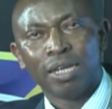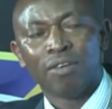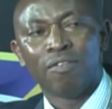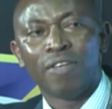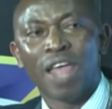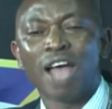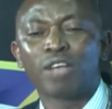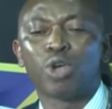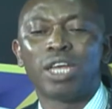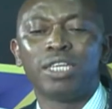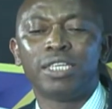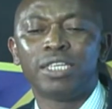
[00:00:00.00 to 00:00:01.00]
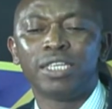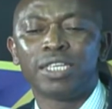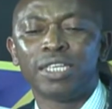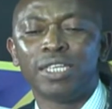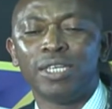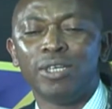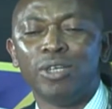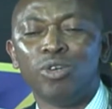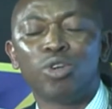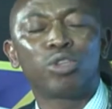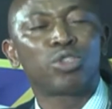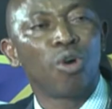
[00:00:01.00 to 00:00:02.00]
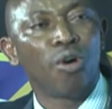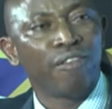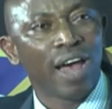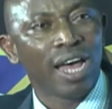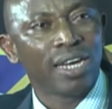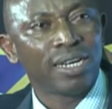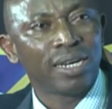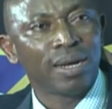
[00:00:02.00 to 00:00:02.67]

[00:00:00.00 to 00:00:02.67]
were actually not covered